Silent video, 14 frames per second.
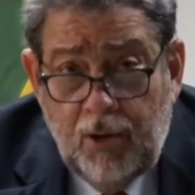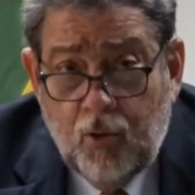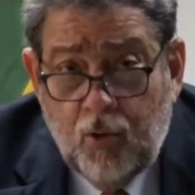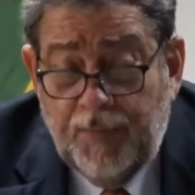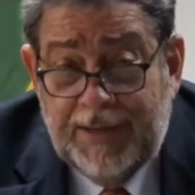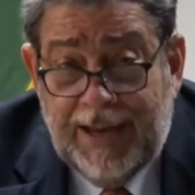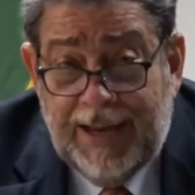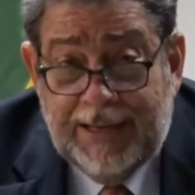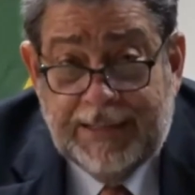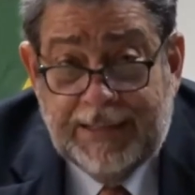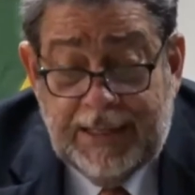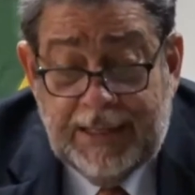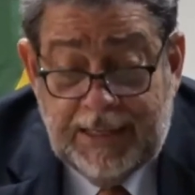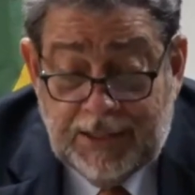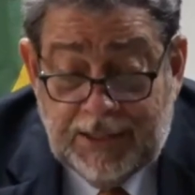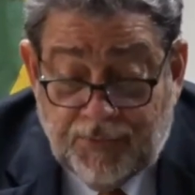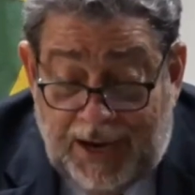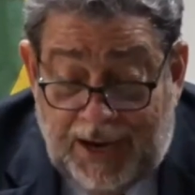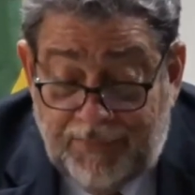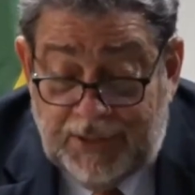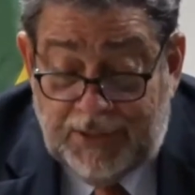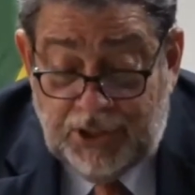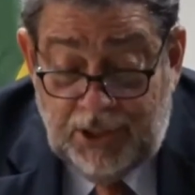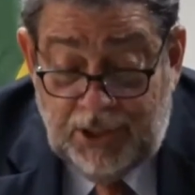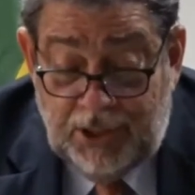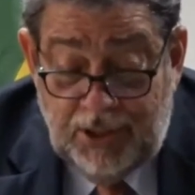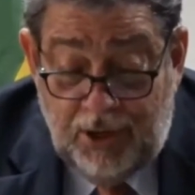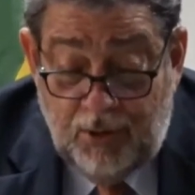COVID-19 has ravaged
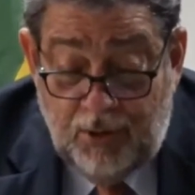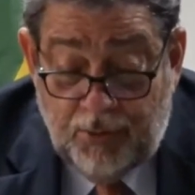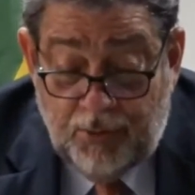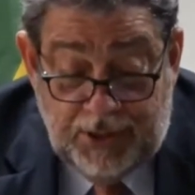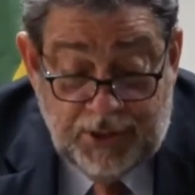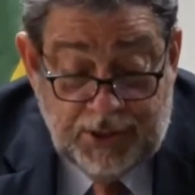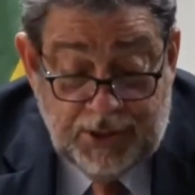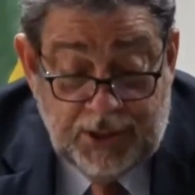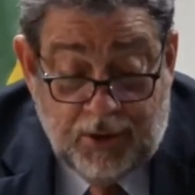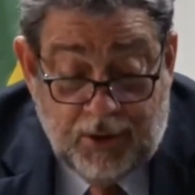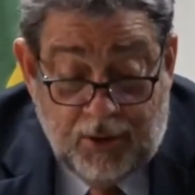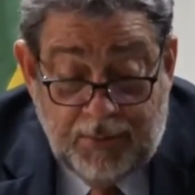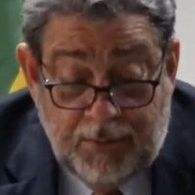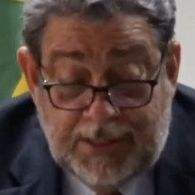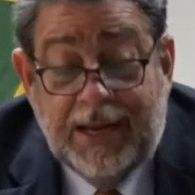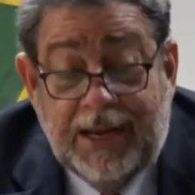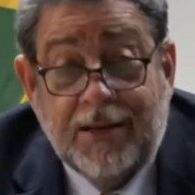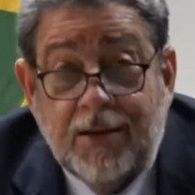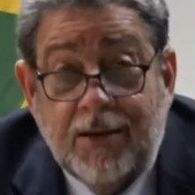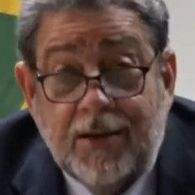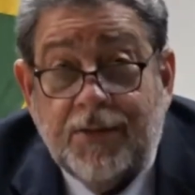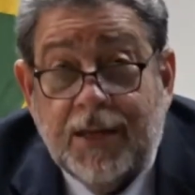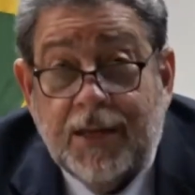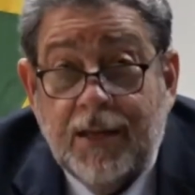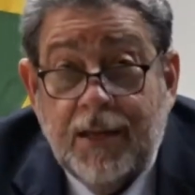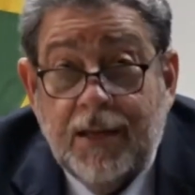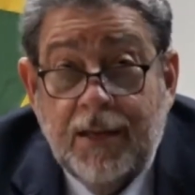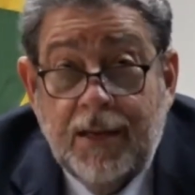our region's economies like nothing
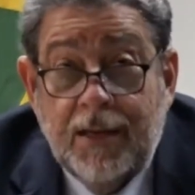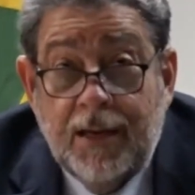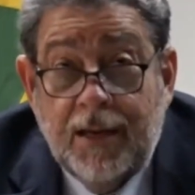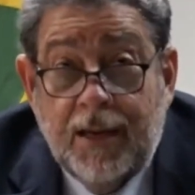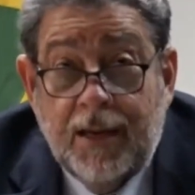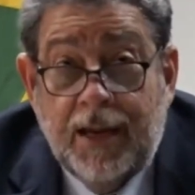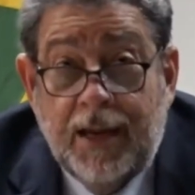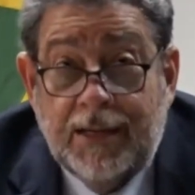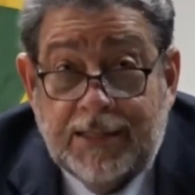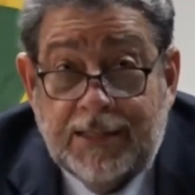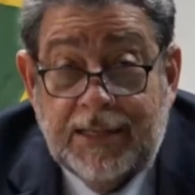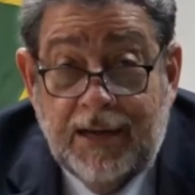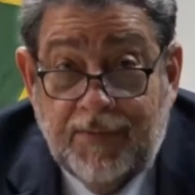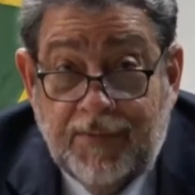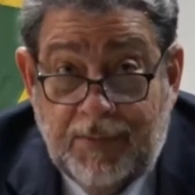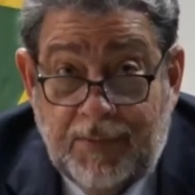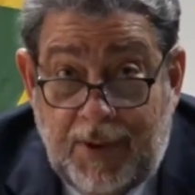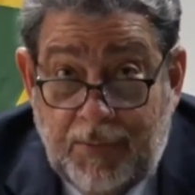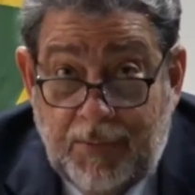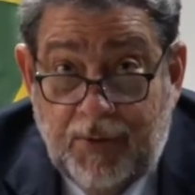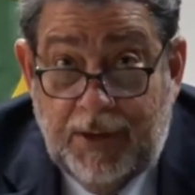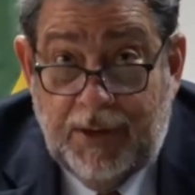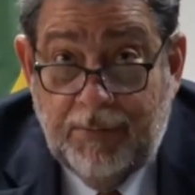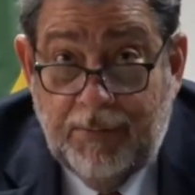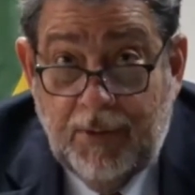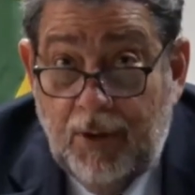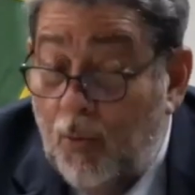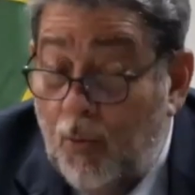else in living memory.
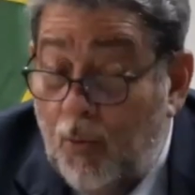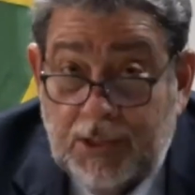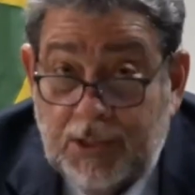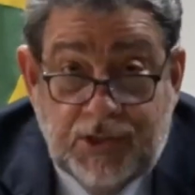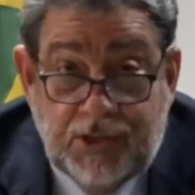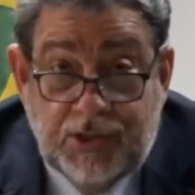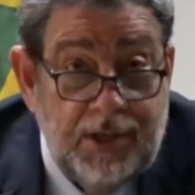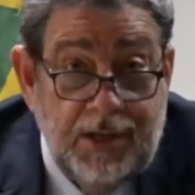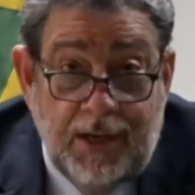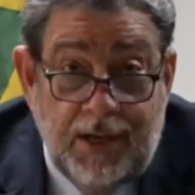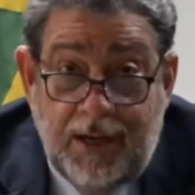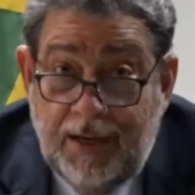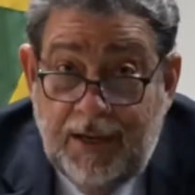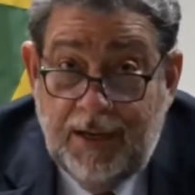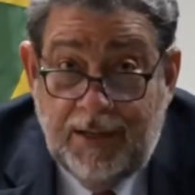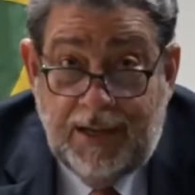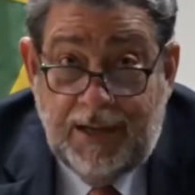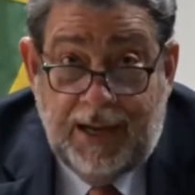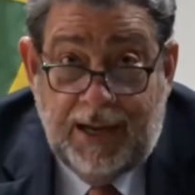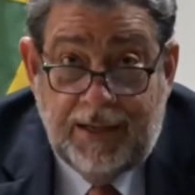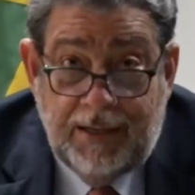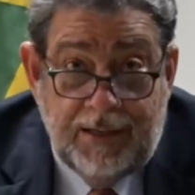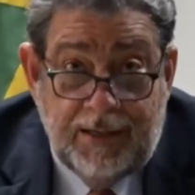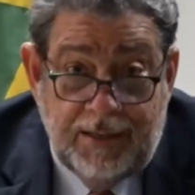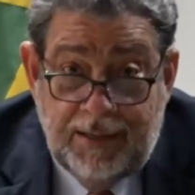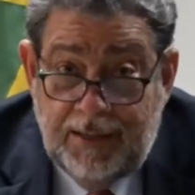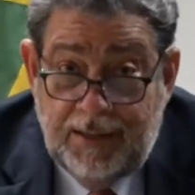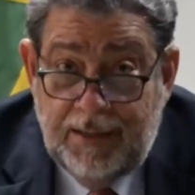Worse than
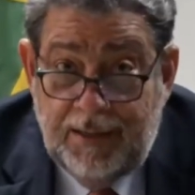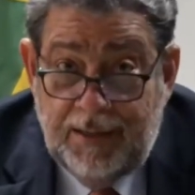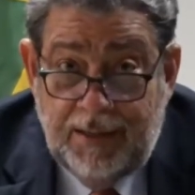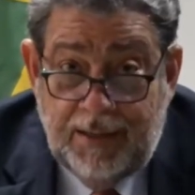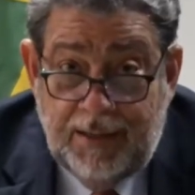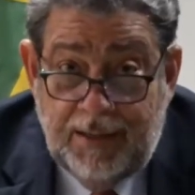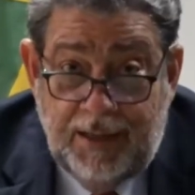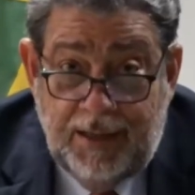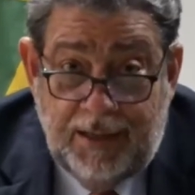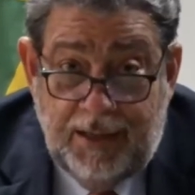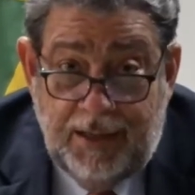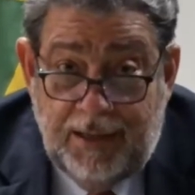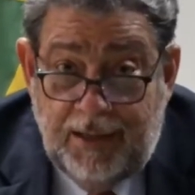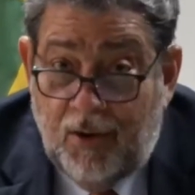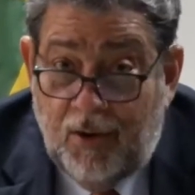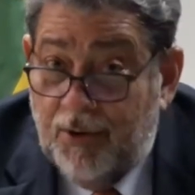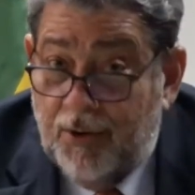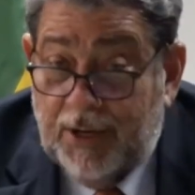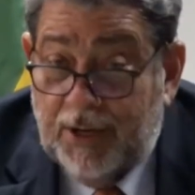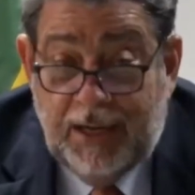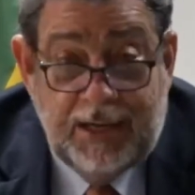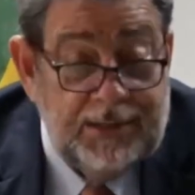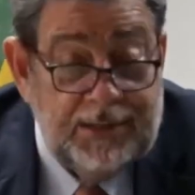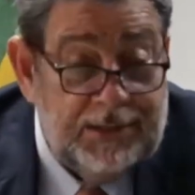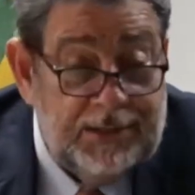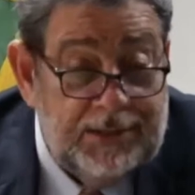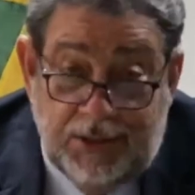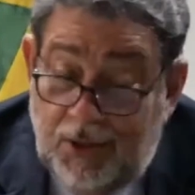the
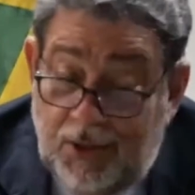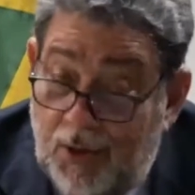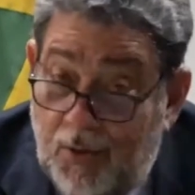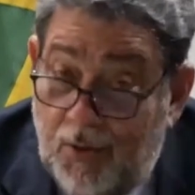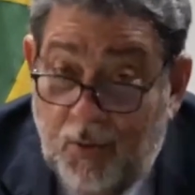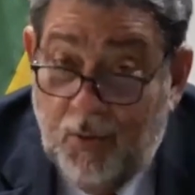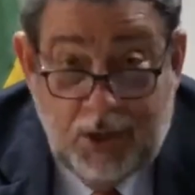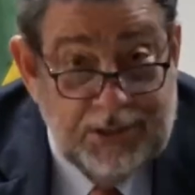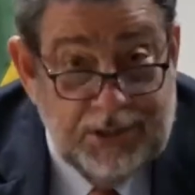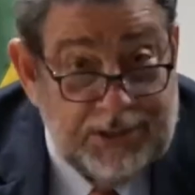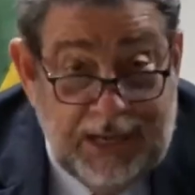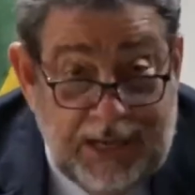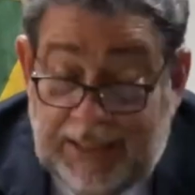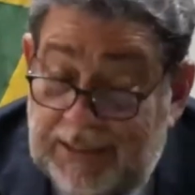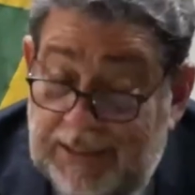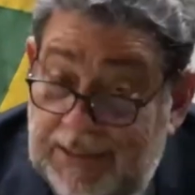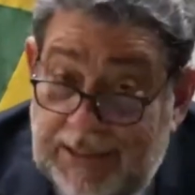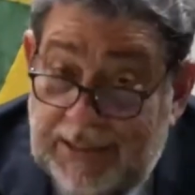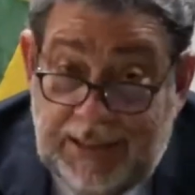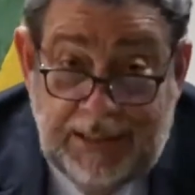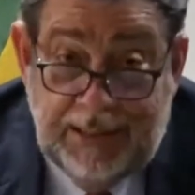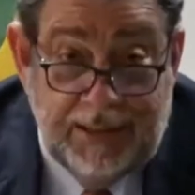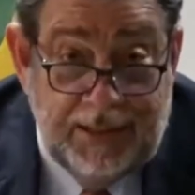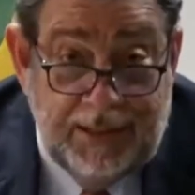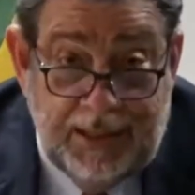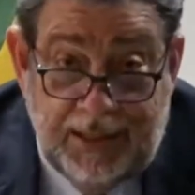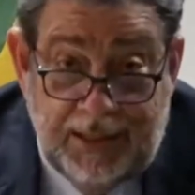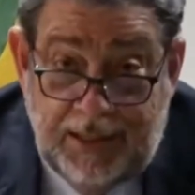hurricanes, worse than
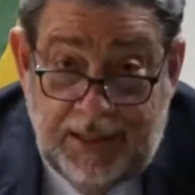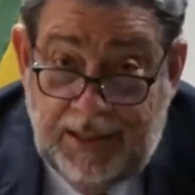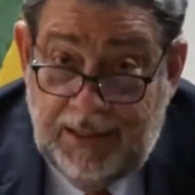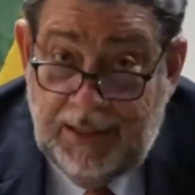the